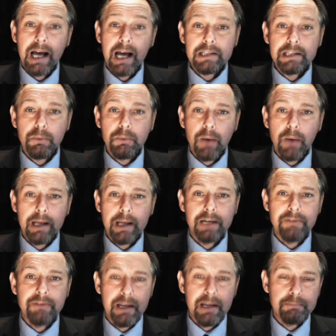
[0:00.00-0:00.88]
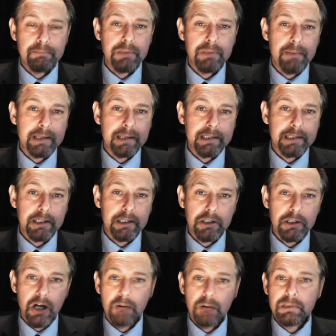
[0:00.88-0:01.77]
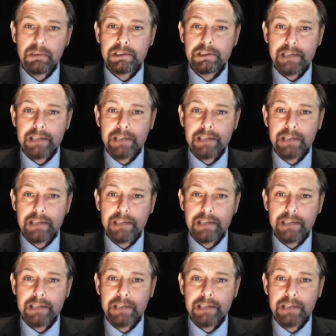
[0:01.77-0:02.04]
as a way of implementing common